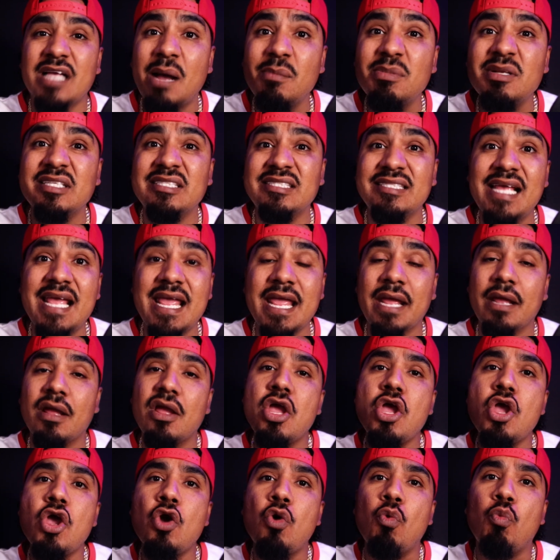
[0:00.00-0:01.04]
I'm just saying,
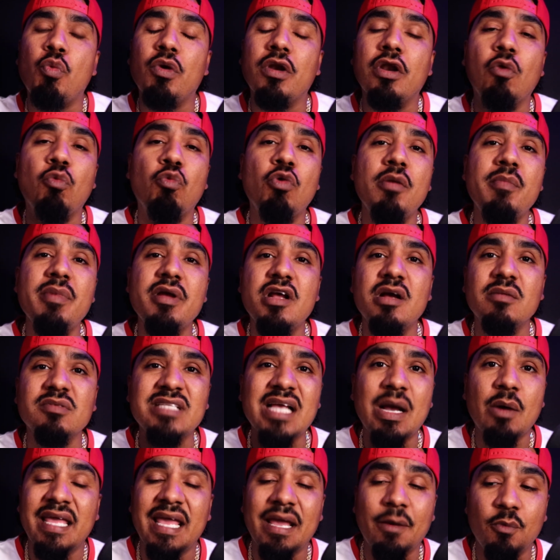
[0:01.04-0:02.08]
when a woman comes
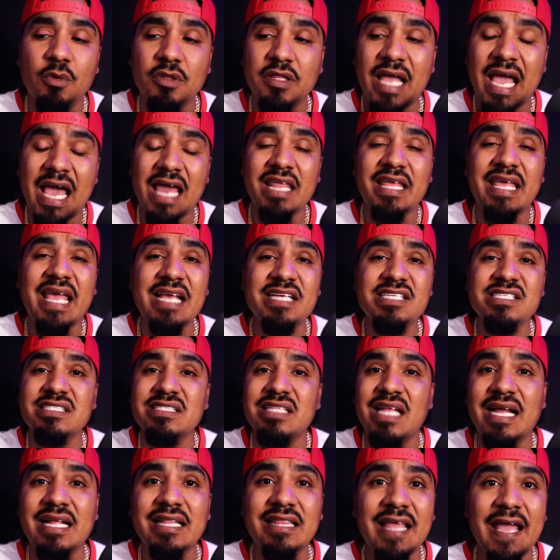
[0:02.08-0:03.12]
out with allegations
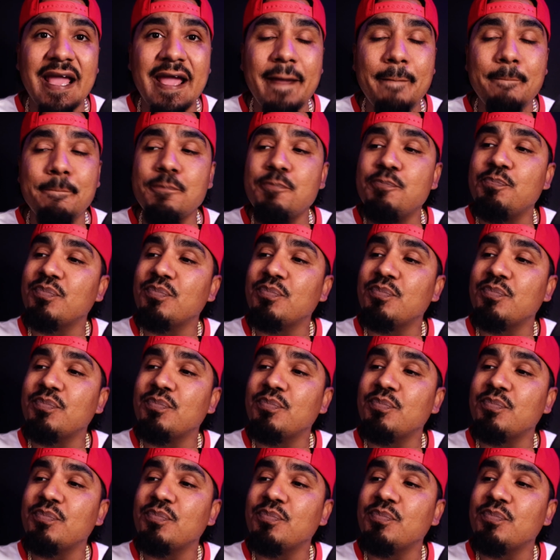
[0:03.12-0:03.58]
like that,